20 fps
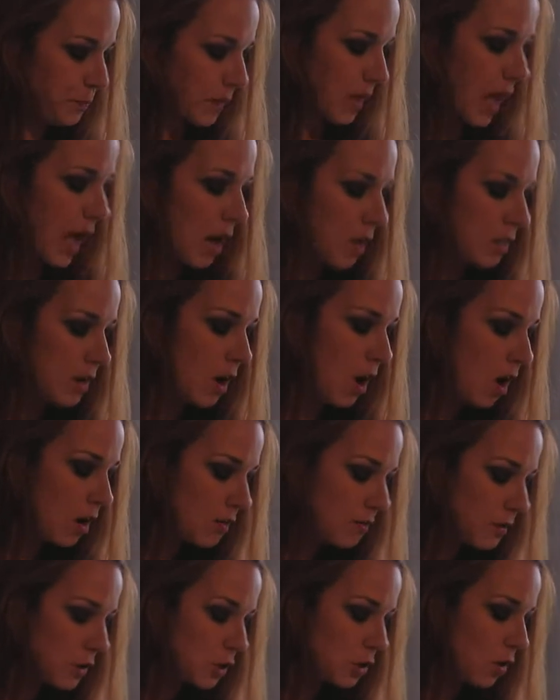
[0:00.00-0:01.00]
How the
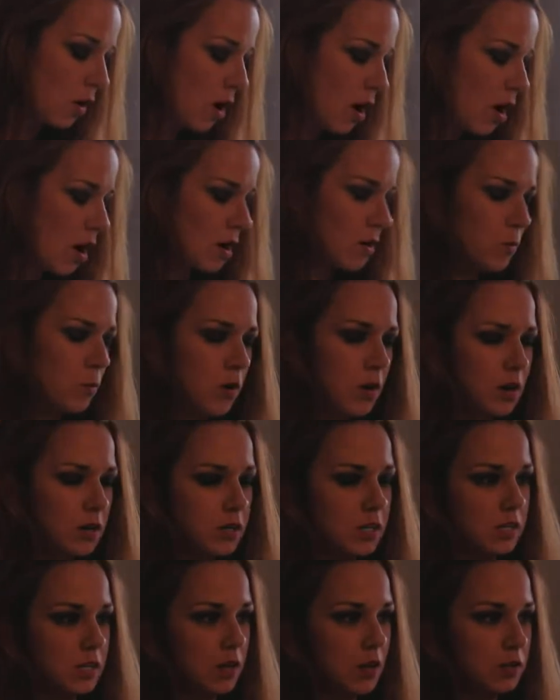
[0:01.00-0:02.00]
artificial heart
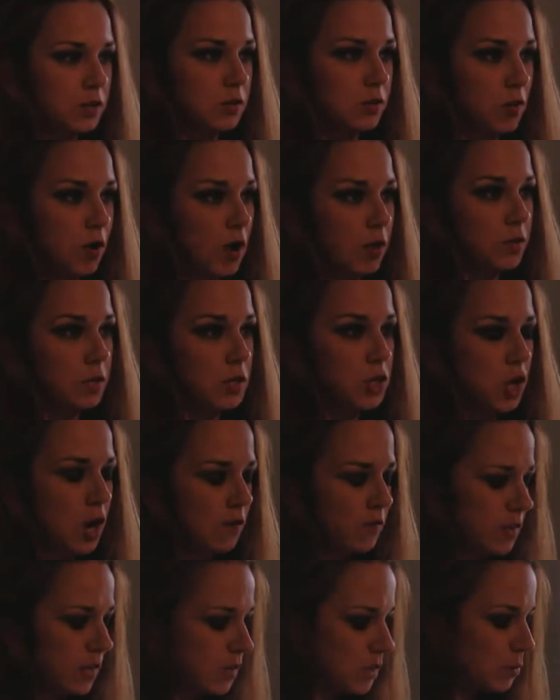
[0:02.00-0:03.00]
works is also called the
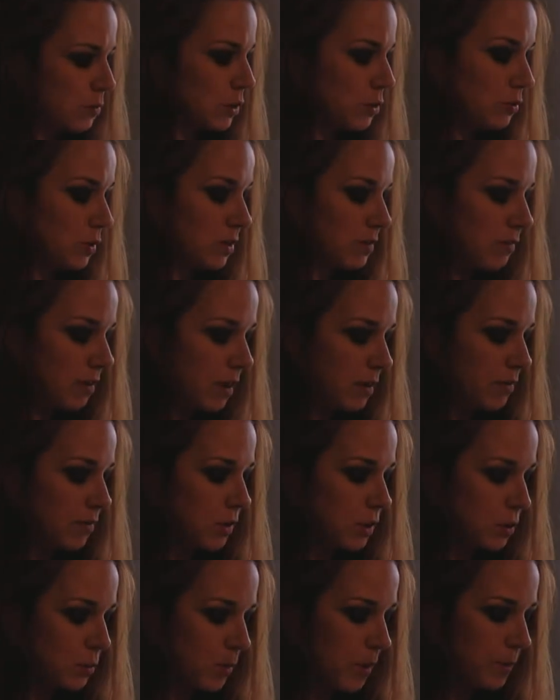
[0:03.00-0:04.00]
Jarvis, which was the very
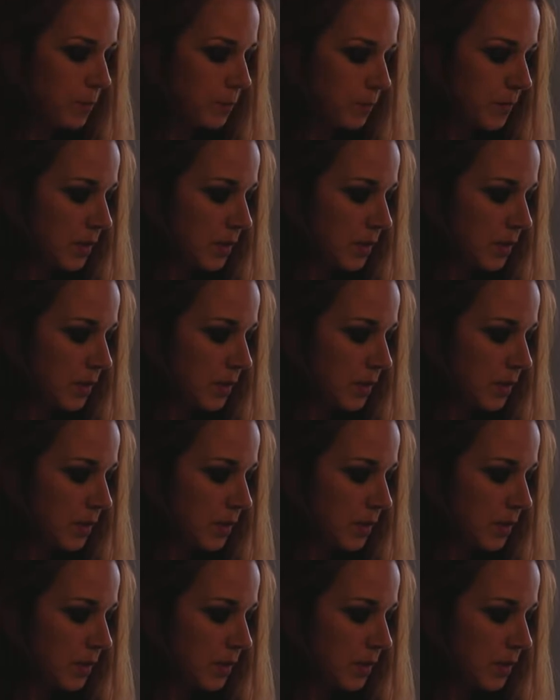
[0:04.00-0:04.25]
first one.